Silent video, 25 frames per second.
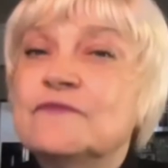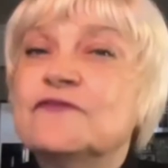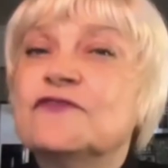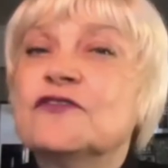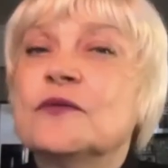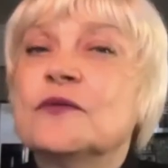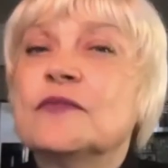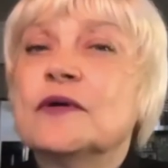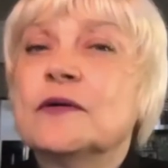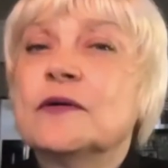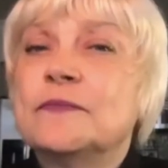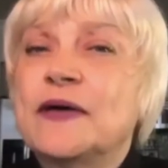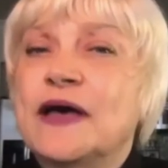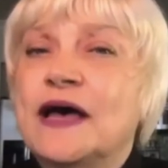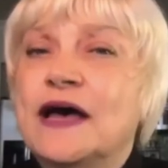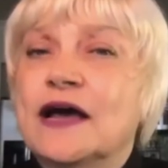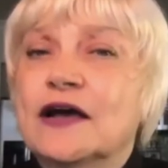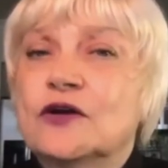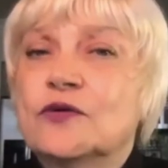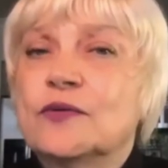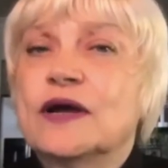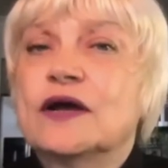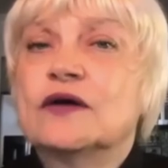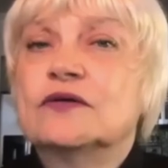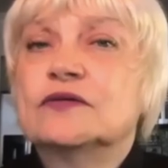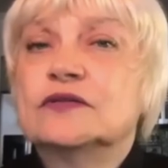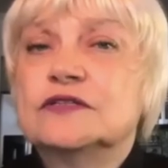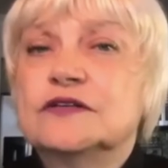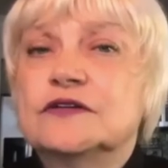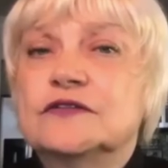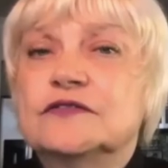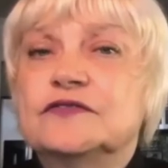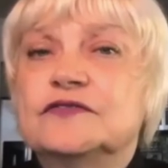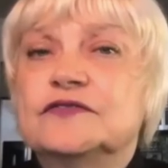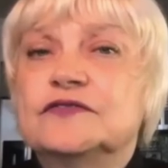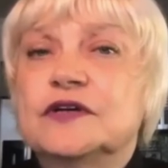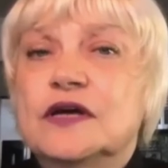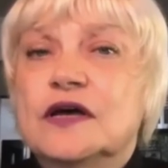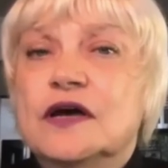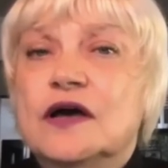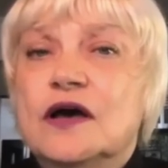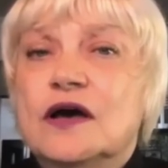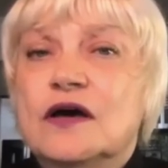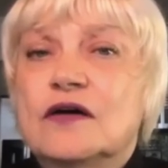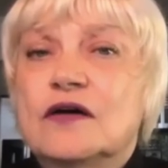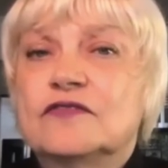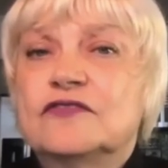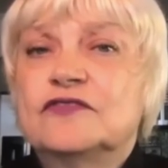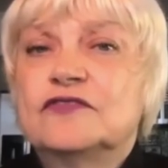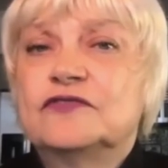from a background of
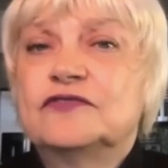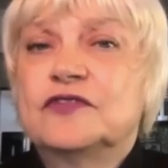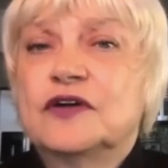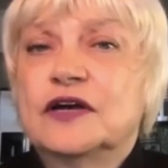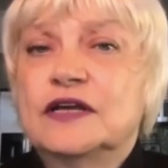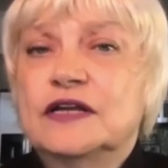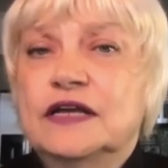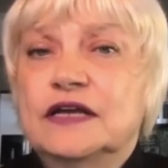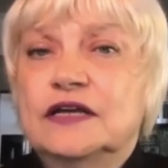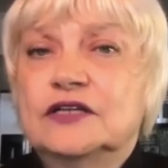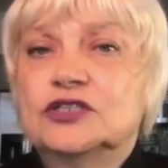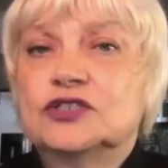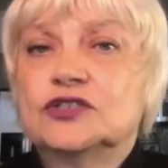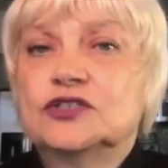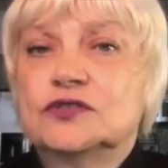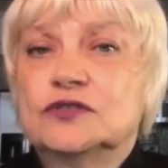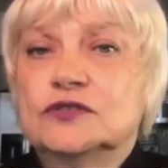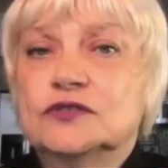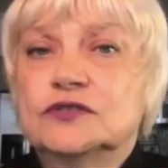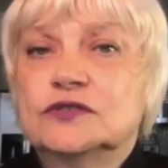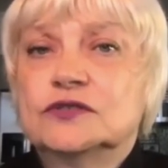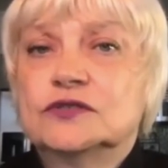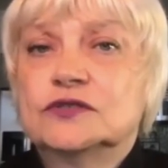financial